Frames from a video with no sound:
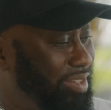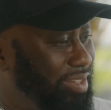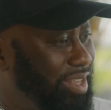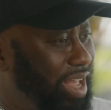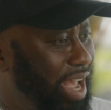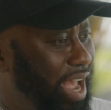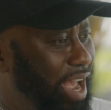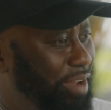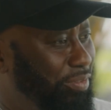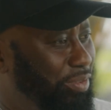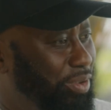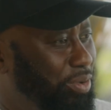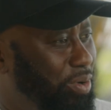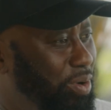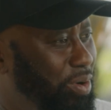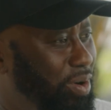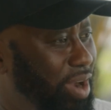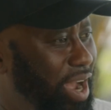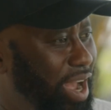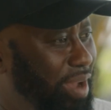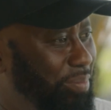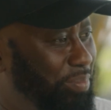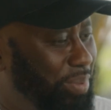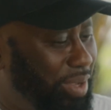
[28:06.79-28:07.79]
that have to all
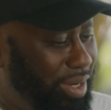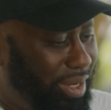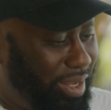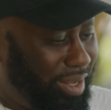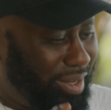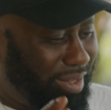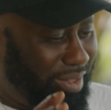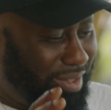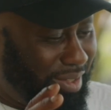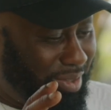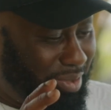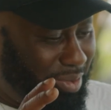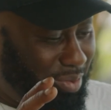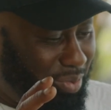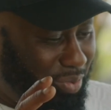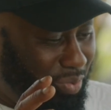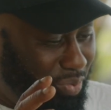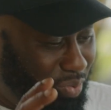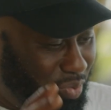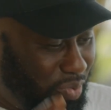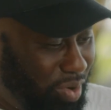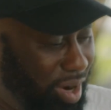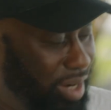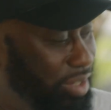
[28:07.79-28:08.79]
happen in
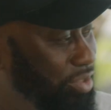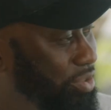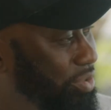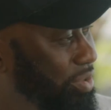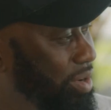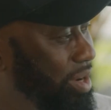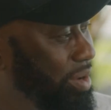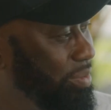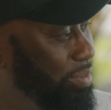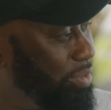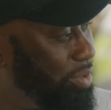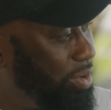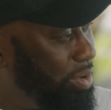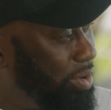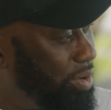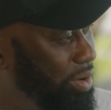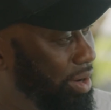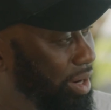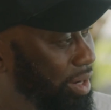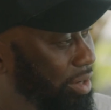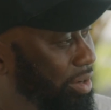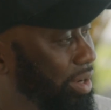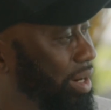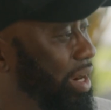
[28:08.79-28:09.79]
one trip or
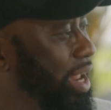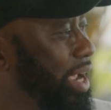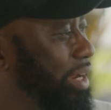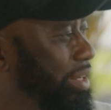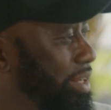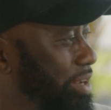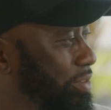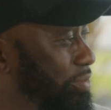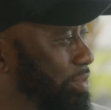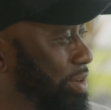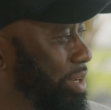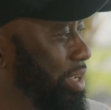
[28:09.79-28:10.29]
collectively?